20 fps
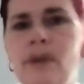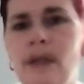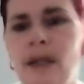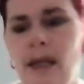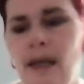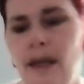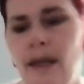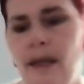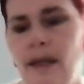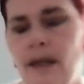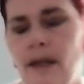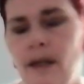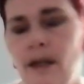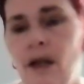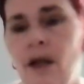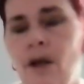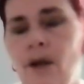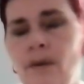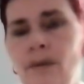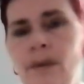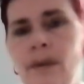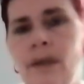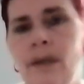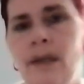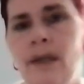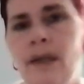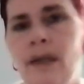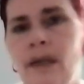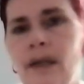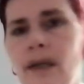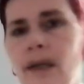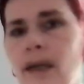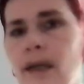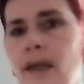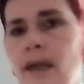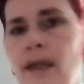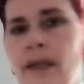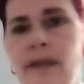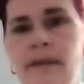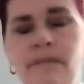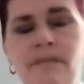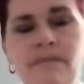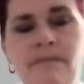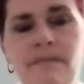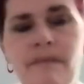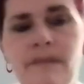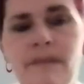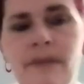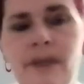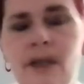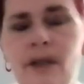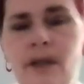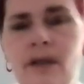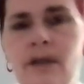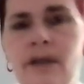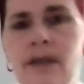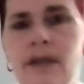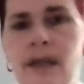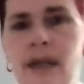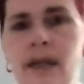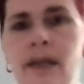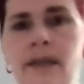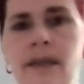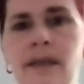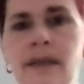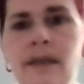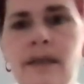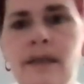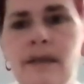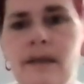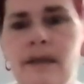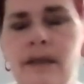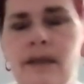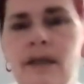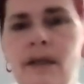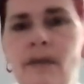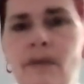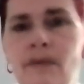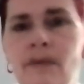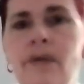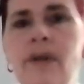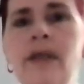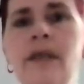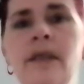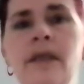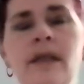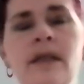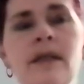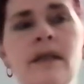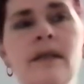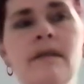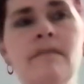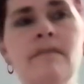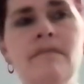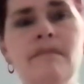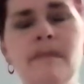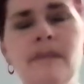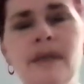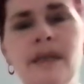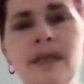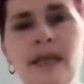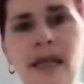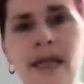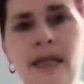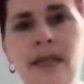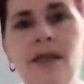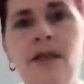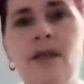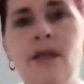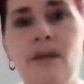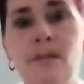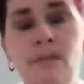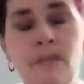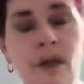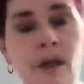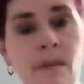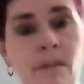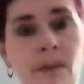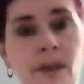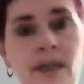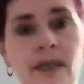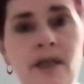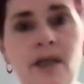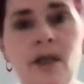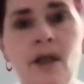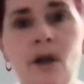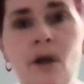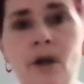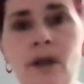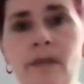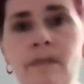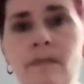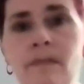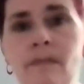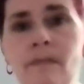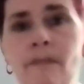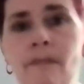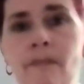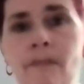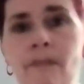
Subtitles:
there low. And like I said, it's something that takes a bit of time.